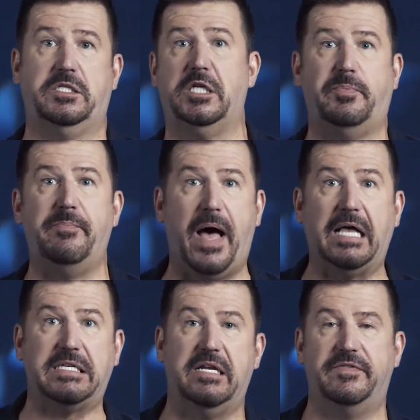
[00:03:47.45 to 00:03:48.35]
just be
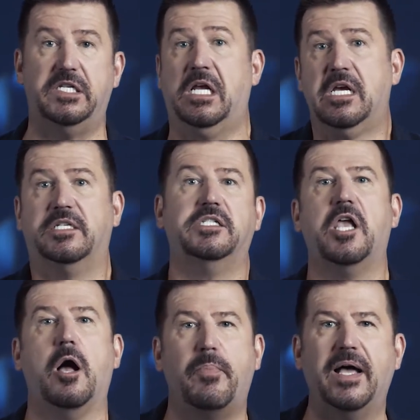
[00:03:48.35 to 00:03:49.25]
positive, just, just
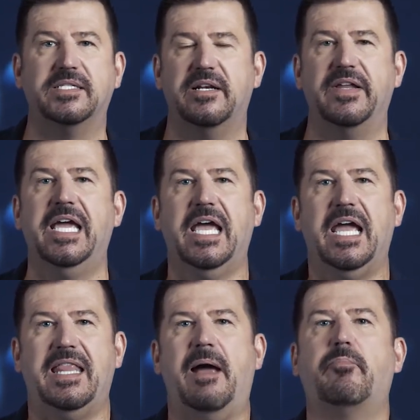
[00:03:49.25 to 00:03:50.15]
talk positively.
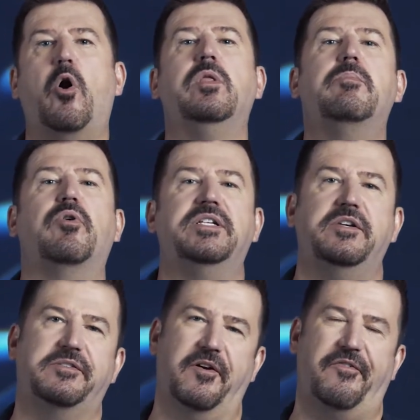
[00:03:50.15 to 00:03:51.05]
And that only brings
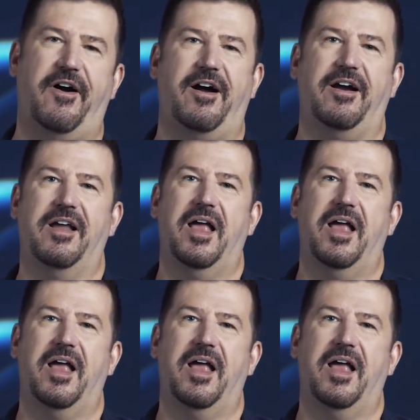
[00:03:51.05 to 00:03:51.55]
you so far.